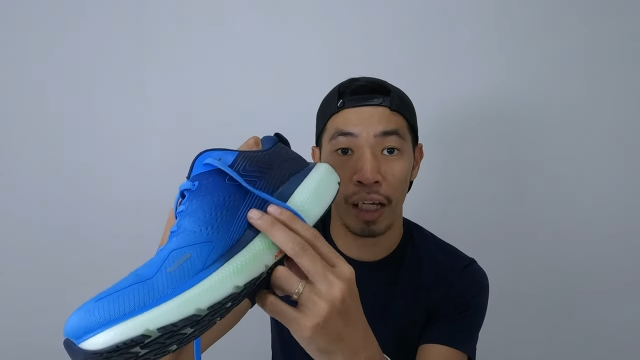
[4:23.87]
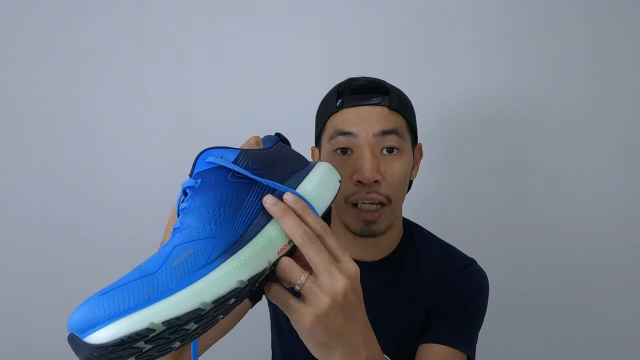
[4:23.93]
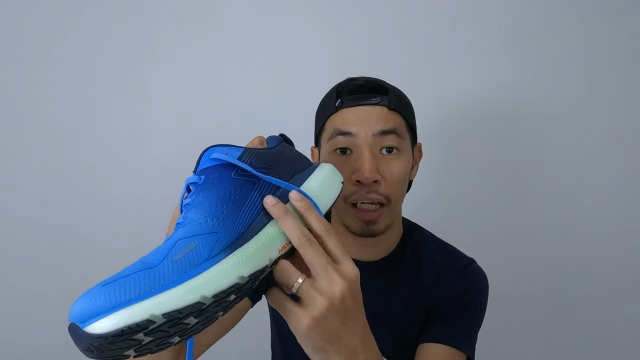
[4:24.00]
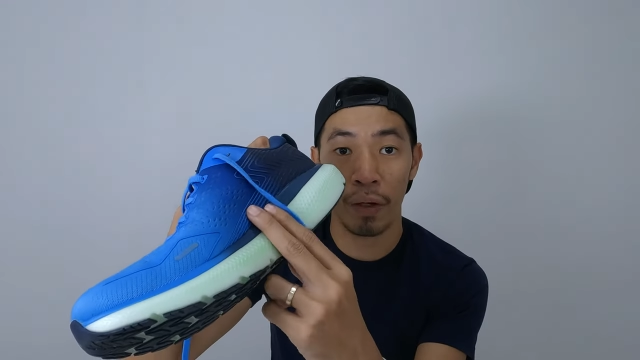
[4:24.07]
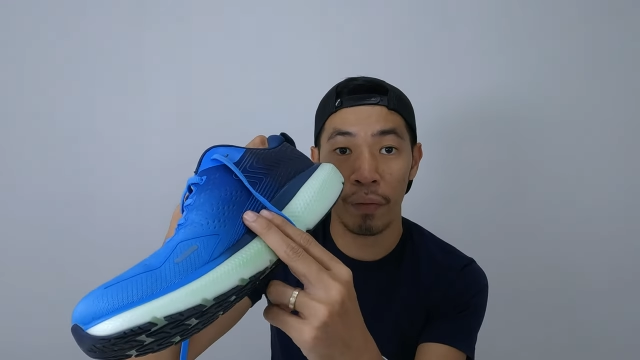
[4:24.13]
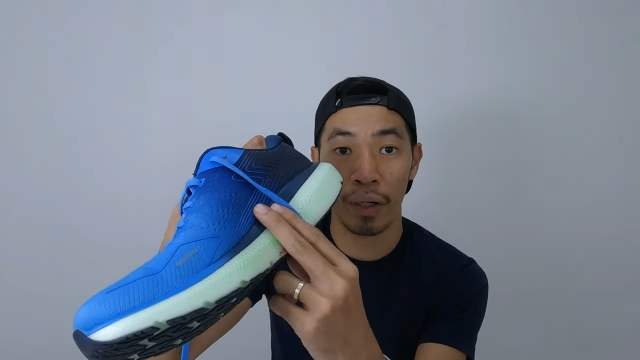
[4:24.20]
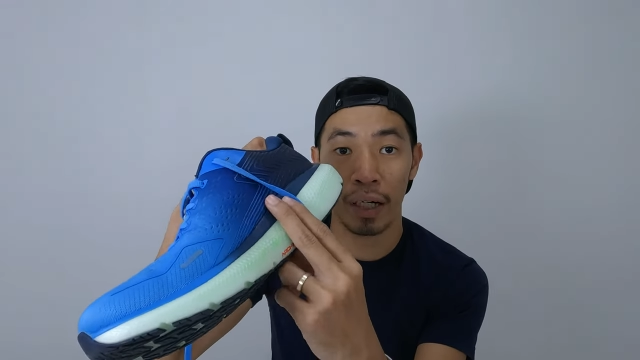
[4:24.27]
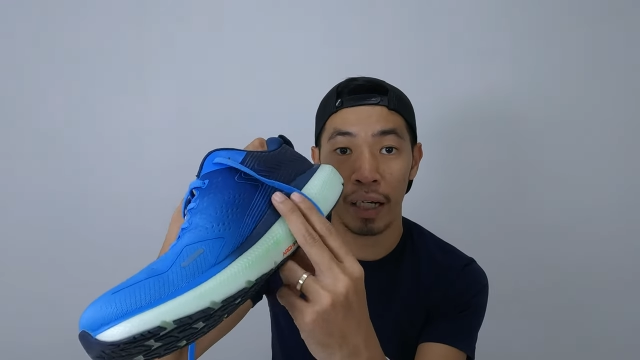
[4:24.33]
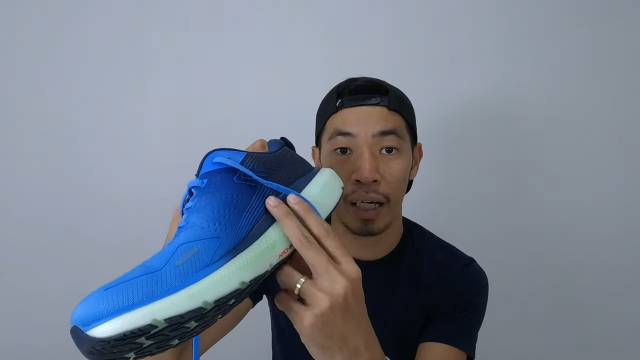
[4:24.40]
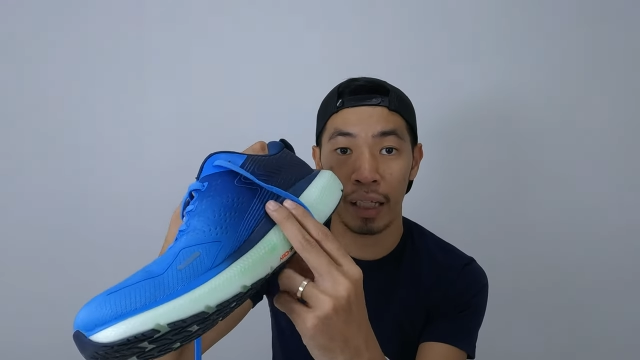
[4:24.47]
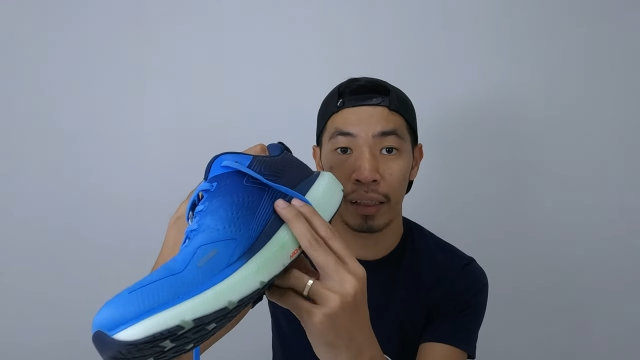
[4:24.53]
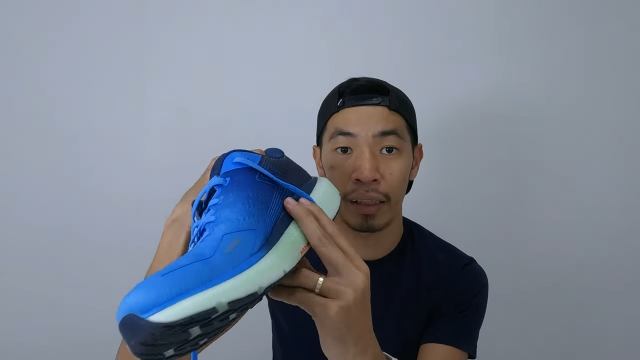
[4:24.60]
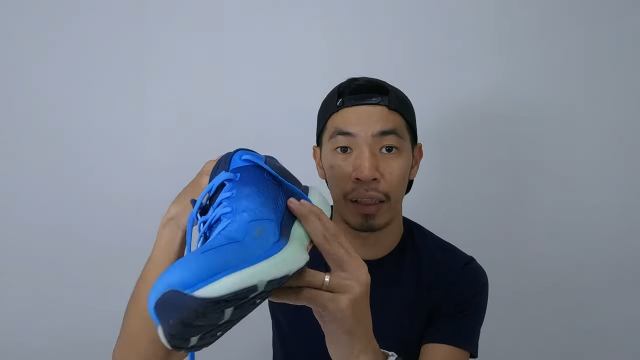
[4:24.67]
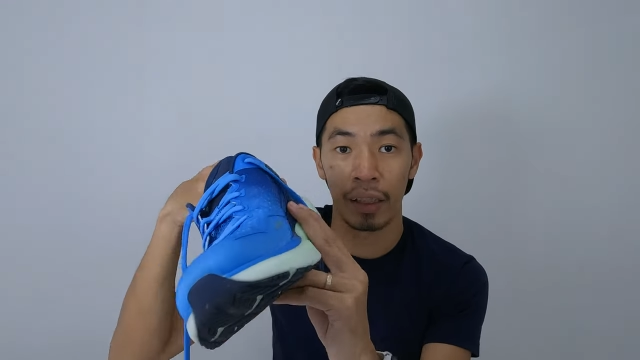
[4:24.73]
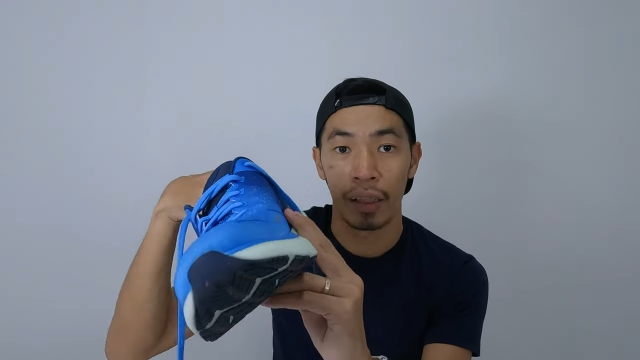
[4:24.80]
area
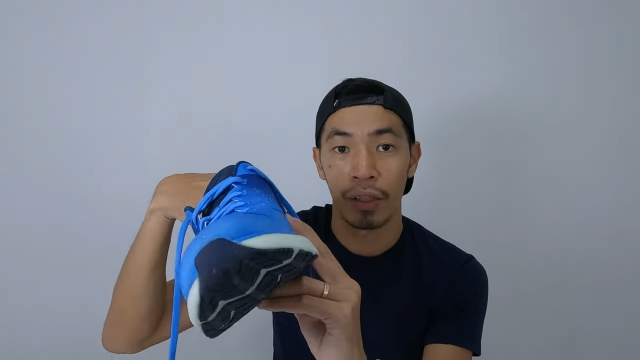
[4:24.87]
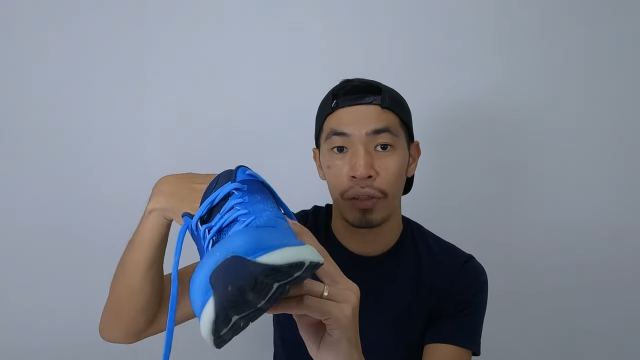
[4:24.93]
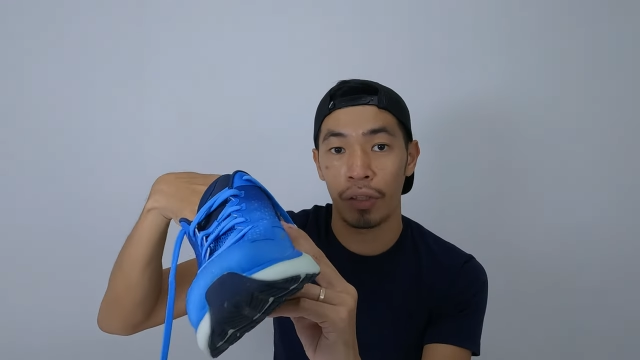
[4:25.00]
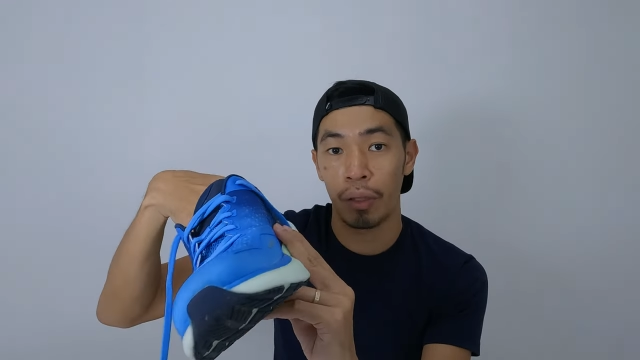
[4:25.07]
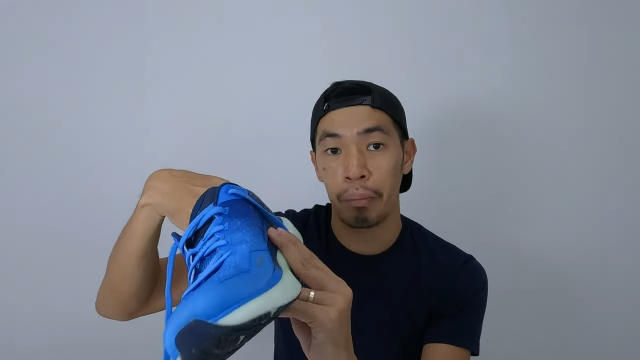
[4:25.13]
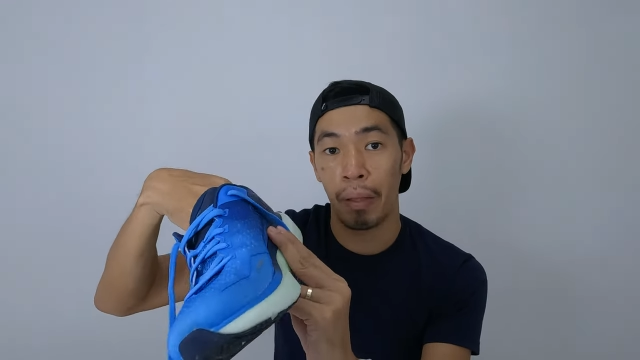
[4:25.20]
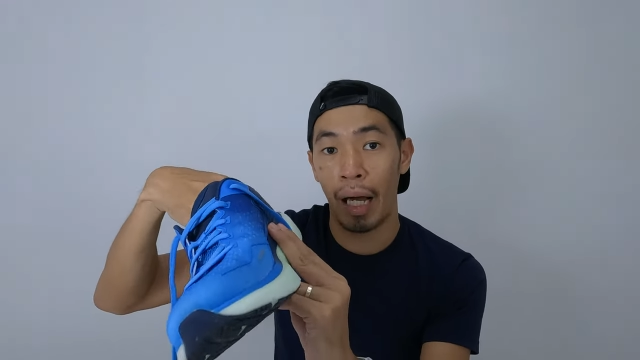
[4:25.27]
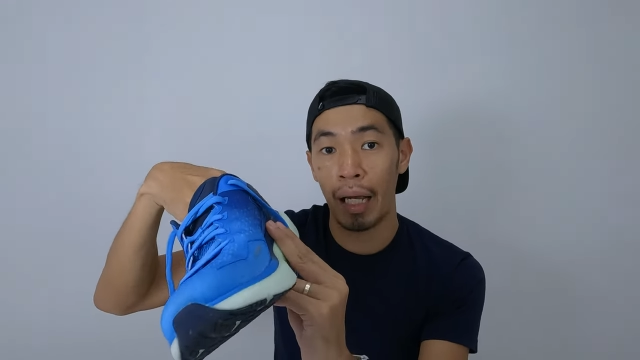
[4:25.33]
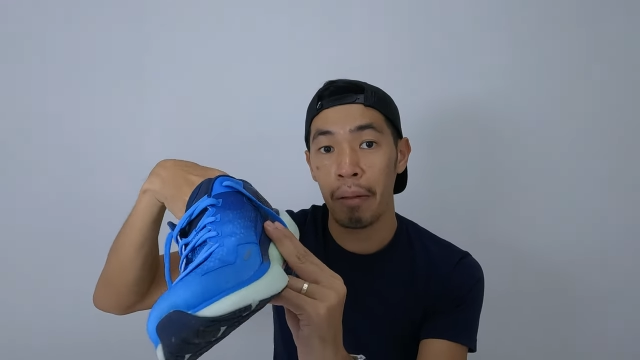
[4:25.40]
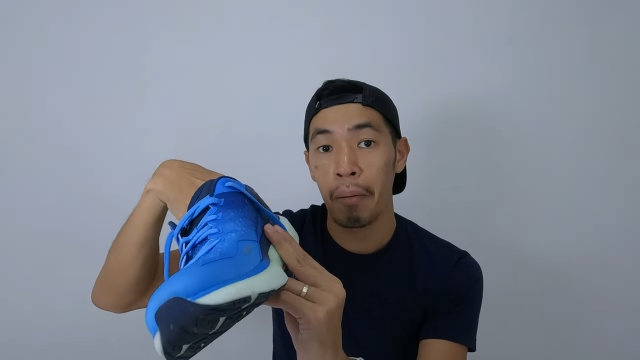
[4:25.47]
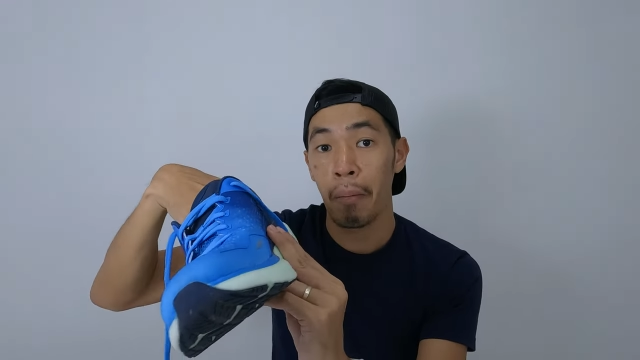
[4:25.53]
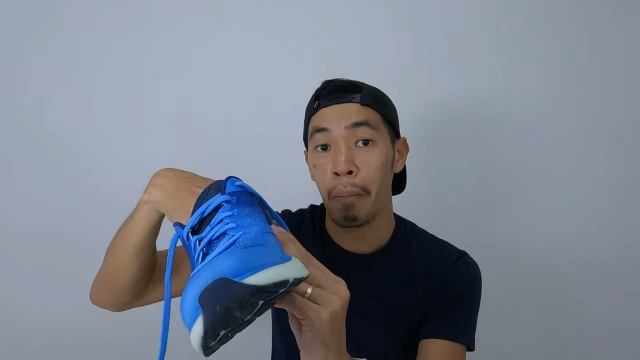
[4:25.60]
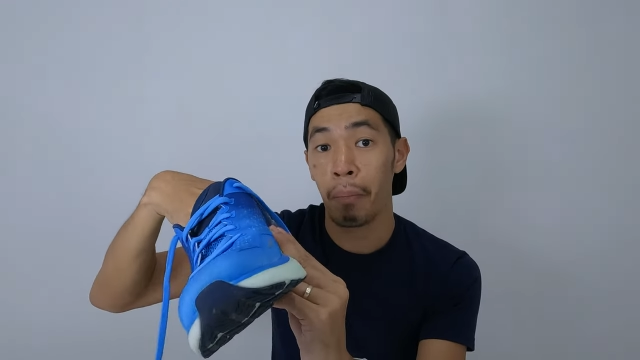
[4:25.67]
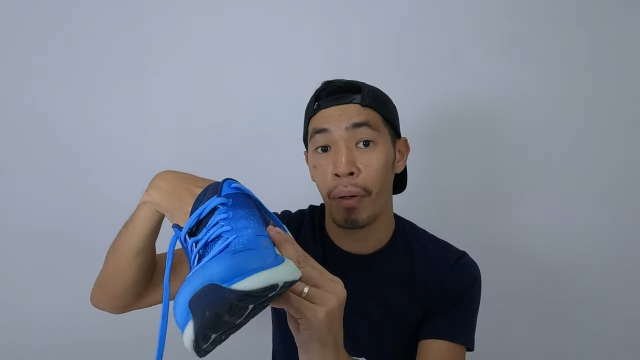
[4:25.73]
at here. So you might